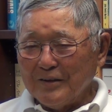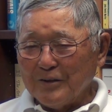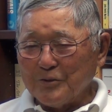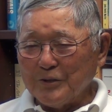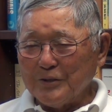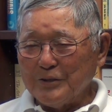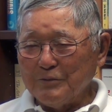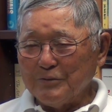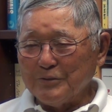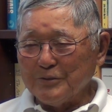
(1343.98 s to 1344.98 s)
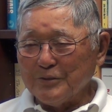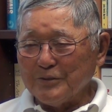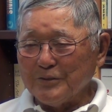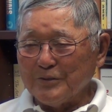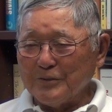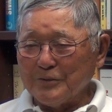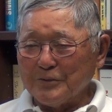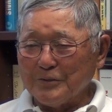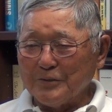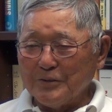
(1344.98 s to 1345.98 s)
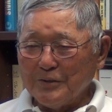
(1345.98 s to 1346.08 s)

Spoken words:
I think even the